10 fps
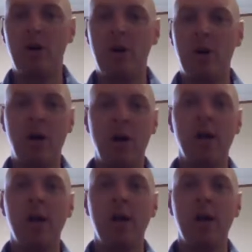who
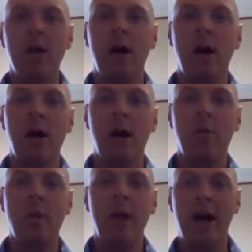call.
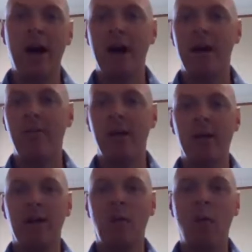We have
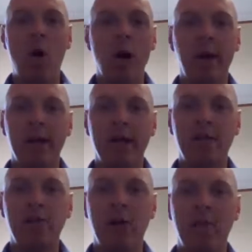a lot of
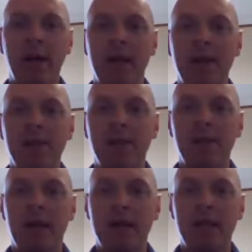walk-ins who come in and
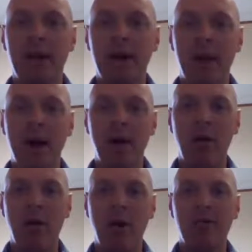just kind of stop by
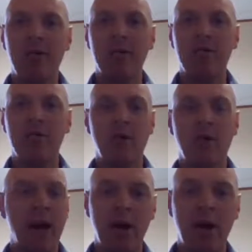our office or
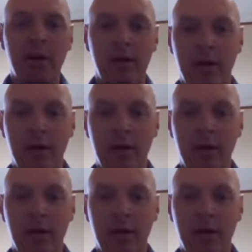at our